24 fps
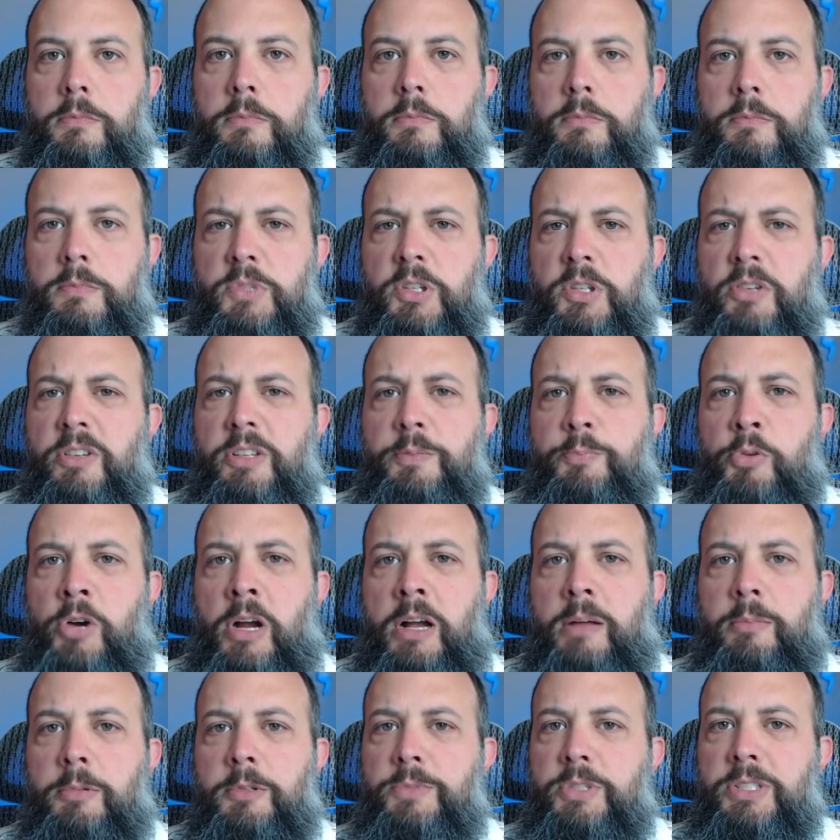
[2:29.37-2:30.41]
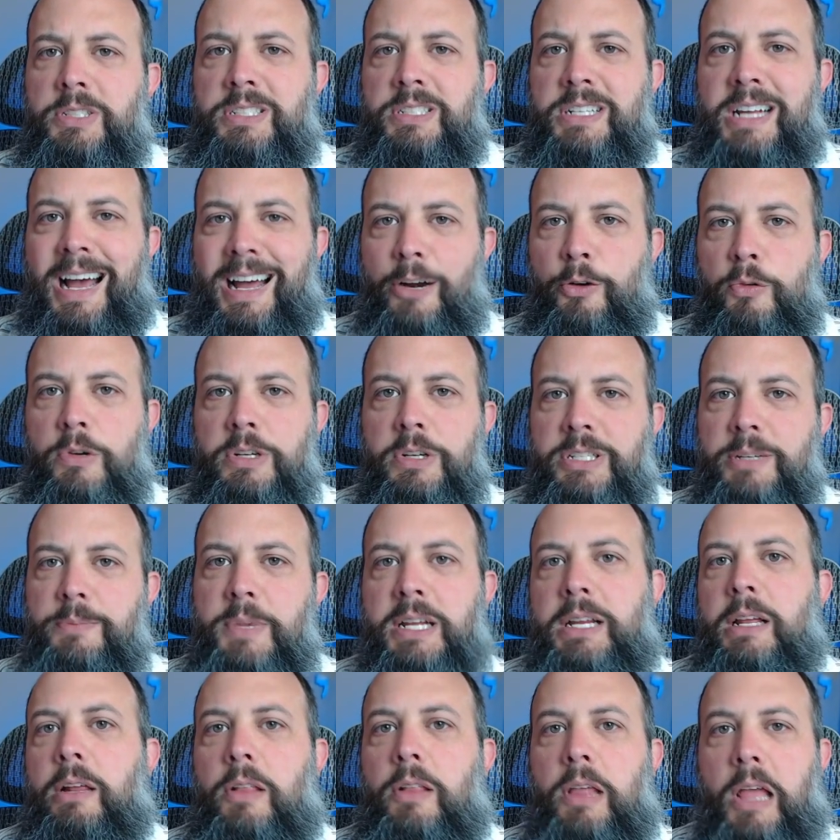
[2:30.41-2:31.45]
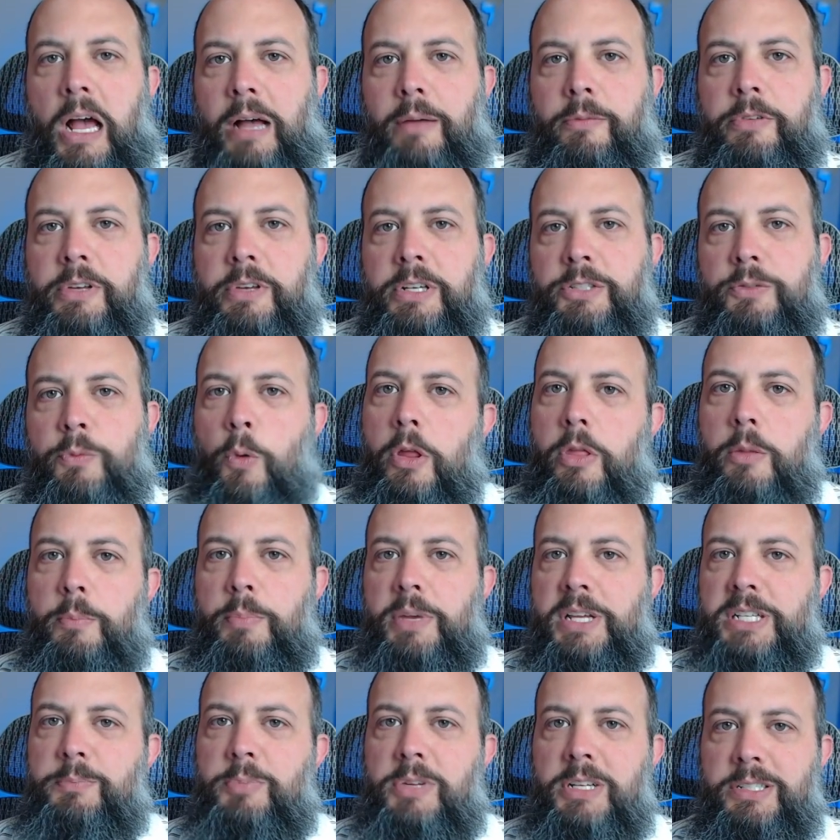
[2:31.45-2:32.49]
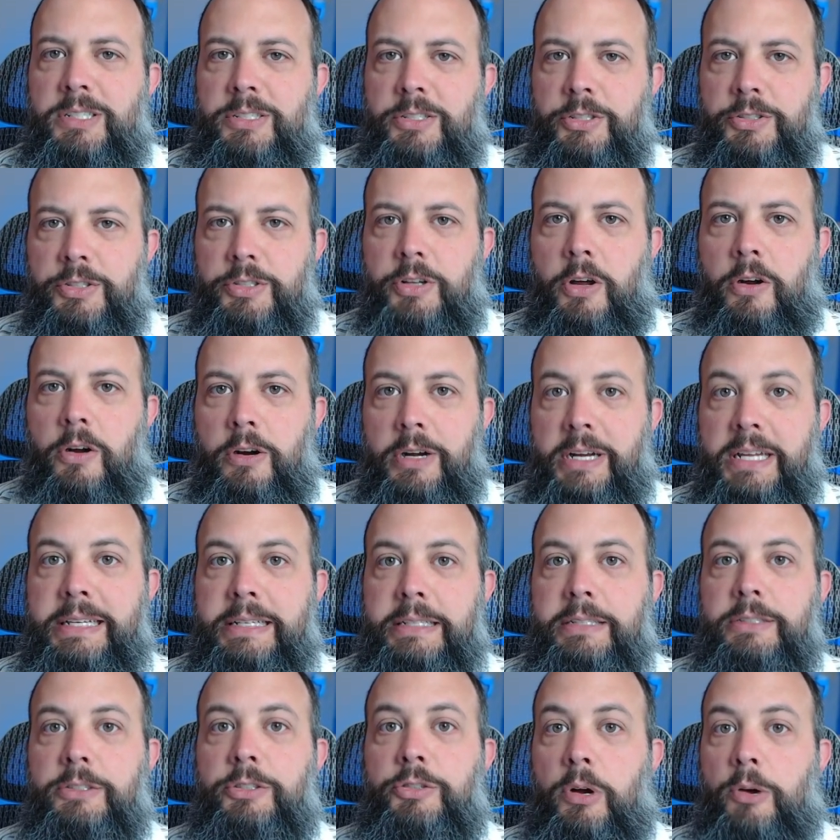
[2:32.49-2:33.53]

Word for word: So these problems, it's not always immediately obvious where the best place to start is.